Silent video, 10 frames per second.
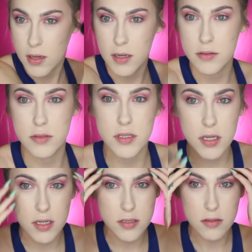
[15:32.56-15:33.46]
And you
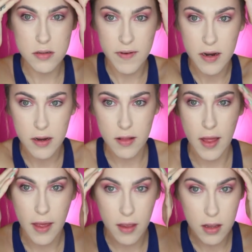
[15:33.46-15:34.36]
see, this looks very
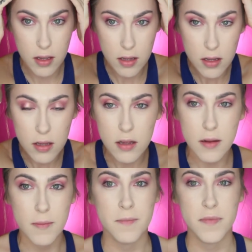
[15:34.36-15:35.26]
like,
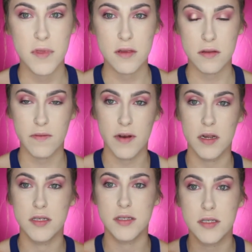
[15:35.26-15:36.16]
it's
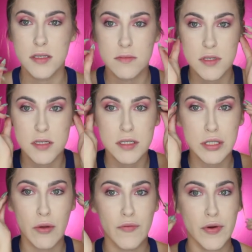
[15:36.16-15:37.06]
very seamless,
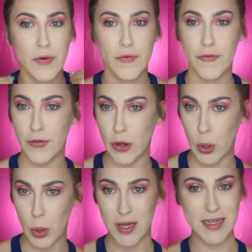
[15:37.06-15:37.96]
very
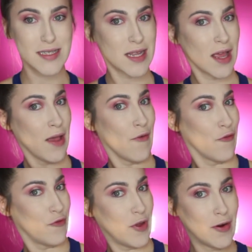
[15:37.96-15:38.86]
flawless,
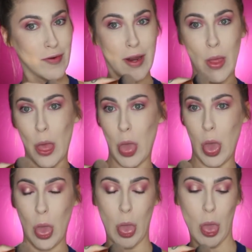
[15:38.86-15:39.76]
very.
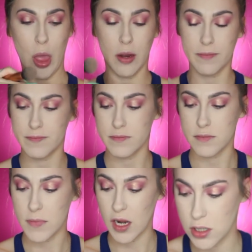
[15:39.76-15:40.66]

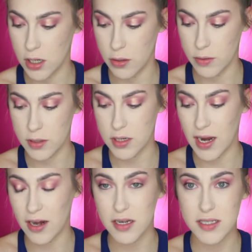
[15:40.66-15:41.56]
So
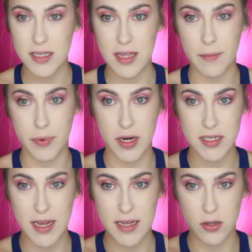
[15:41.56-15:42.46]
now you're gonna take that
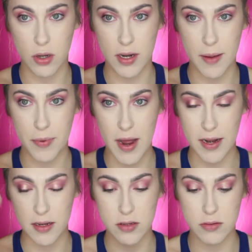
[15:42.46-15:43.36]
brush that has all that
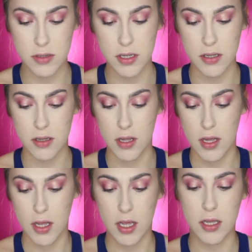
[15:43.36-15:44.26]
product on it,
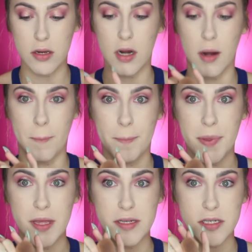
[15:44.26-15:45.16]
and you're gonna
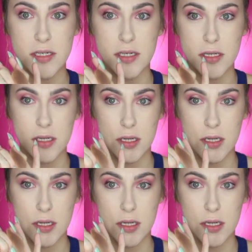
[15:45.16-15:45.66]
pinch it,